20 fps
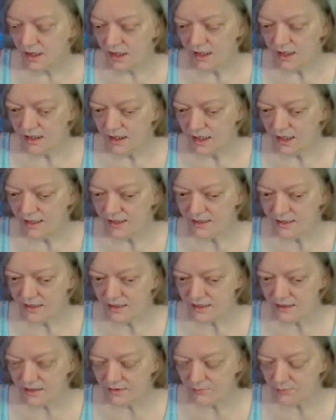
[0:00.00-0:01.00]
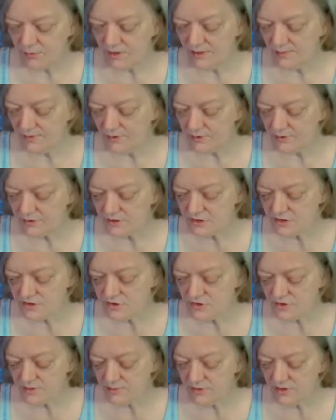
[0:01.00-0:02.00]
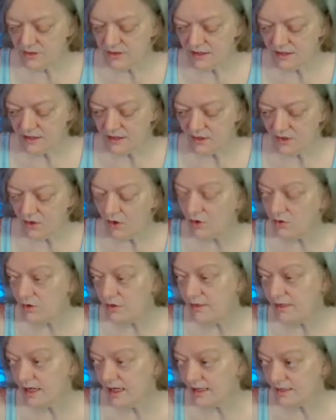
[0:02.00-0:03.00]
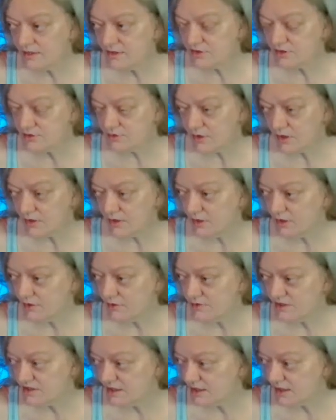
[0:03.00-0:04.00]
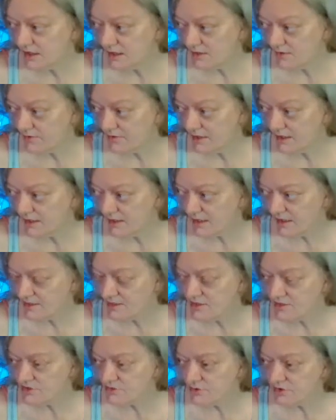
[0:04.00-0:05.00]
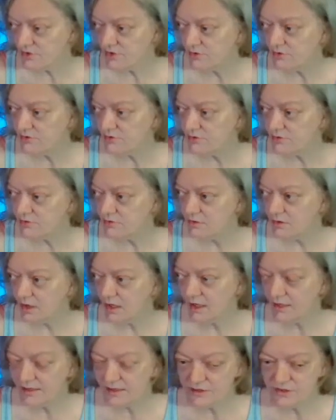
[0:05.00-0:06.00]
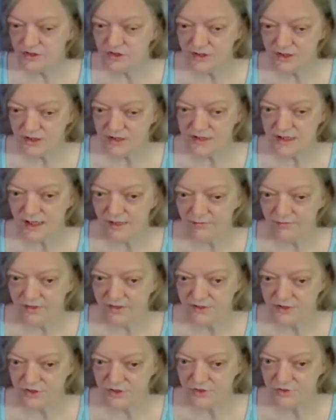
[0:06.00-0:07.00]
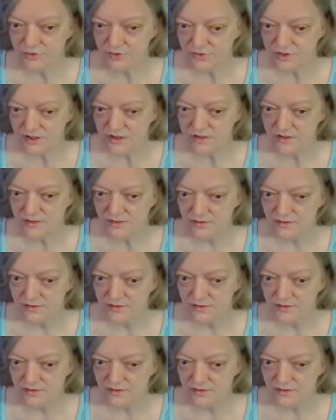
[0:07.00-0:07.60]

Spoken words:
And I think people are attributing all of that to drug use, and I don't think that's true. I think she does have issues.